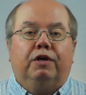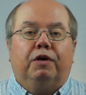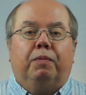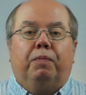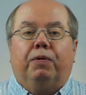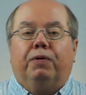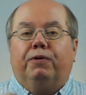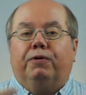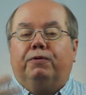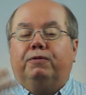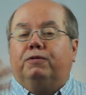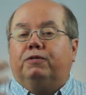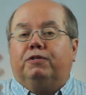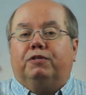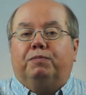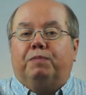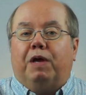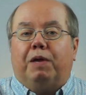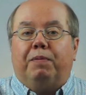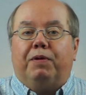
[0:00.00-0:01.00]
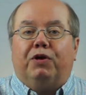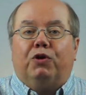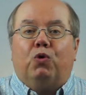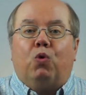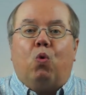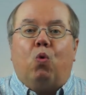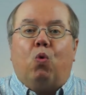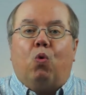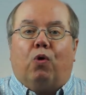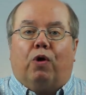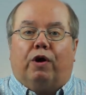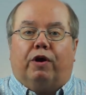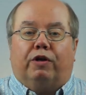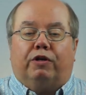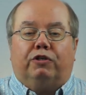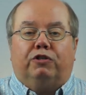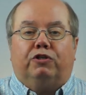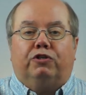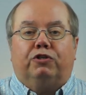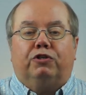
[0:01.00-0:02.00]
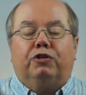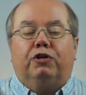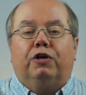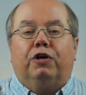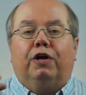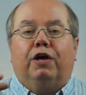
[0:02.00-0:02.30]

It produces maybe an orange.